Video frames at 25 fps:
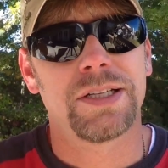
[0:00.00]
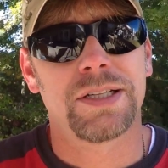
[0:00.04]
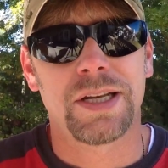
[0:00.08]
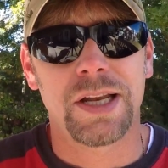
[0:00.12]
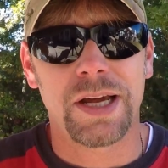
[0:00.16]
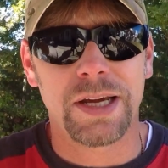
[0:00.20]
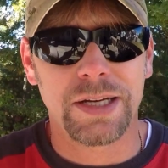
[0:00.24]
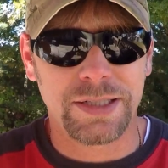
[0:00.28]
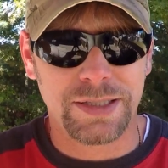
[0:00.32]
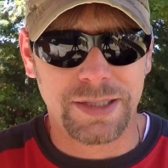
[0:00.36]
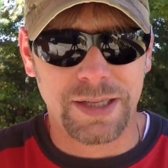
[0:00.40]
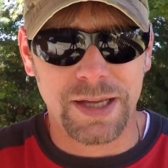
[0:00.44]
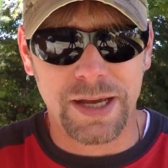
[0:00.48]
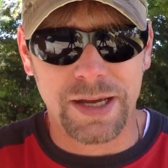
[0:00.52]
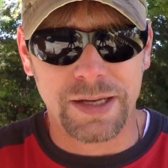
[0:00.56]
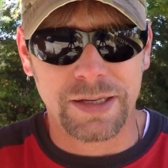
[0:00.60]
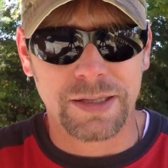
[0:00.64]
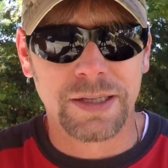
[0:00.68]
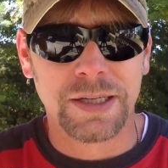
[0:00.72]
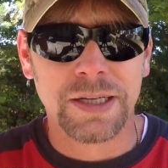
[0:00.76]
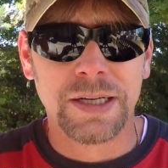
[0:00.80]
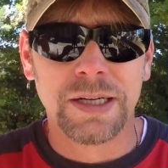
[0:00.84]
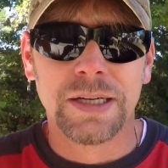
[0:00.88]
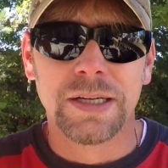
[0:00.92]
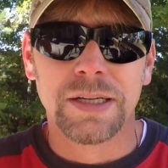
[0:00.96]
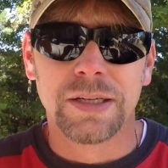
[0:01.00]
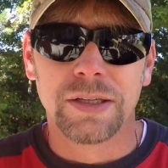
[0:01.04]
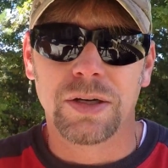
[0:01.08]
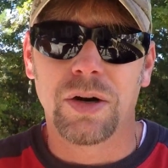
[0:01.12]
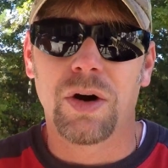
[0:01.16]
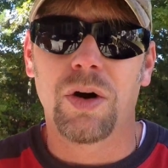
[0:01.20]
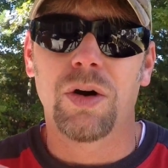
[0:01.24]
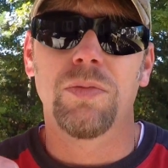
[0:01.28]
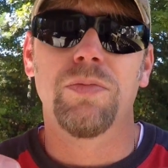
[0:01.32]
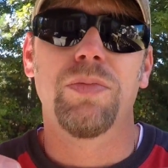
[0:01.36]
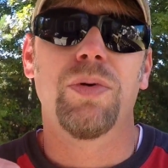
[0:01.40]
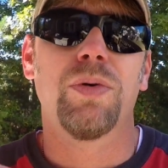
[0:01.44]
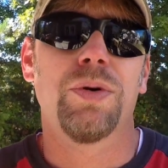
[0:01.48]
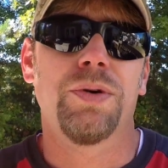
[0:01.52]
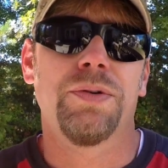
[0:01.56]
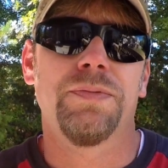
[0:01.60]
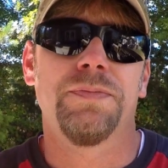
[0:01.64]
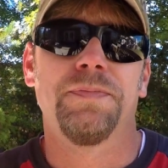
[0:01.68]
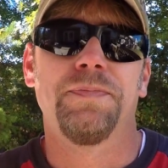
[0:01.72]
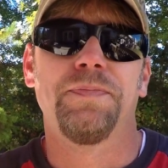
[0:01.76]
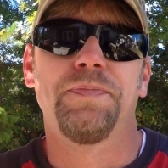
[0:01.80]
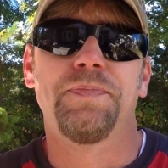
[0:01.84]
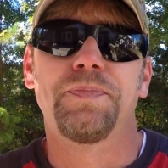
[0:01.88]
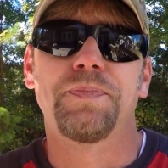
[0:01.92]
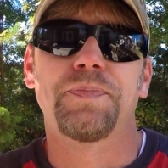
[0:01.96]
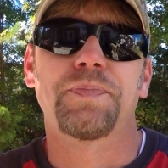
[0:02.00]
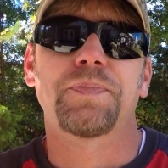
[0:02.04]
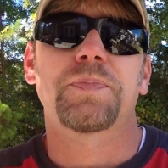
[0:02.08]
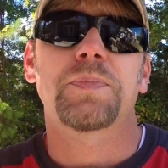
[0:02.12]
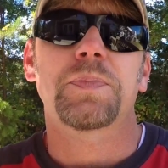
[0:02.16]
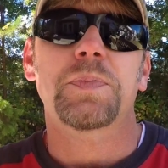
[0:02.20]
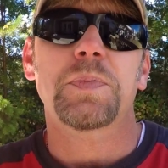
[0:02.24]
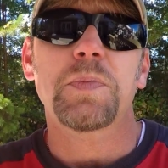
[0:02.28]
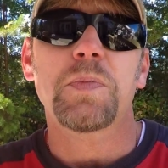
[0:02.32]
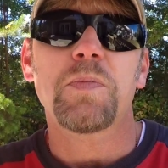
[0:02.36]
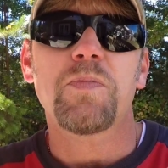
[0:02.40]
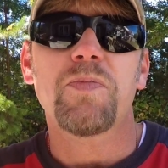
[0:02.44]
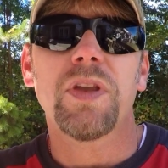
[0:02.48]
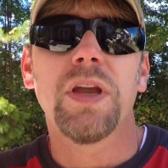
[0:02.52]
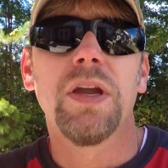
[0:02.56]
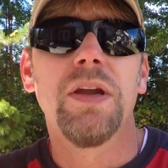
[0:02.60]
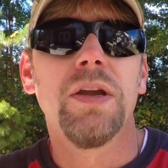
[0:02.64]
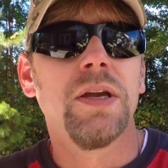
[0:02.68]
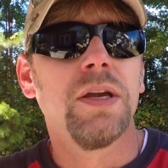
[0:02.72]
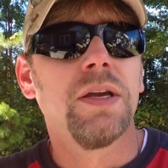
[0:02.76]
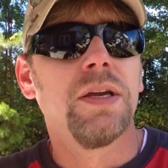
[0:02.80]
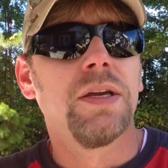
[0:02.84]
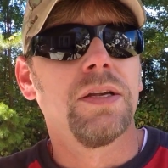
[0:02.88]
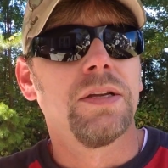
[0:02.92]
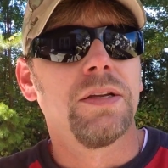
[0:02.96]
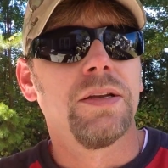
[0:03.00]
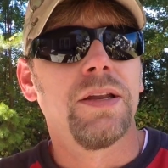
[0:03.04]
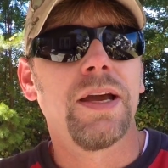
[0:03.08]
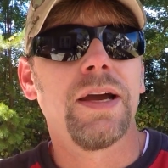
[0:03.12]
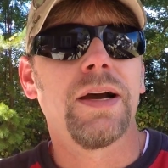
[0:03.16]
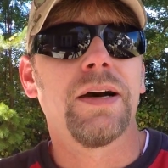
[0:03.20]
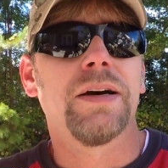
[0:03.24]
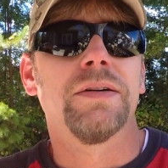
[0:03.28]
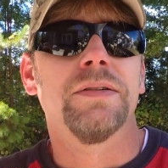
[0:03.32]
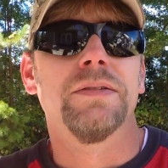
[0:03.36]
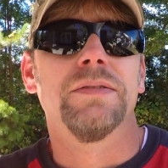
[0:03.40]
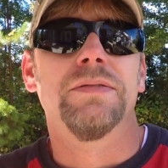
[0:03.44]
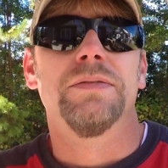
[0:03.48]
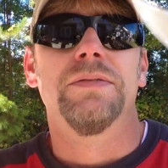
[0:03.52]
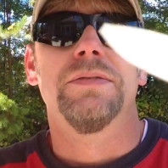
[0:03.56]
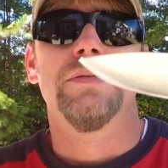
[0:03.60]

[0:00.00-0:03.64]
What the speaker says: to slice that cardboard. Now,